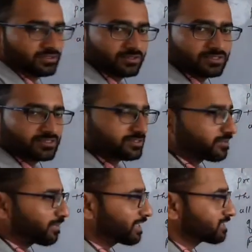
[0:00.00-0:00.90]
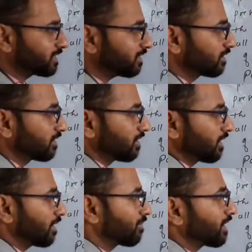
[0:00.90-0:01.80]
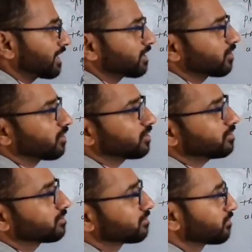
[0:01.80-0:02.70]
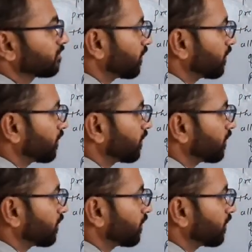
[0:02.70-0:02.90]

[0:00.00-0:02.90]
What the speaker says: This is the pressure applied on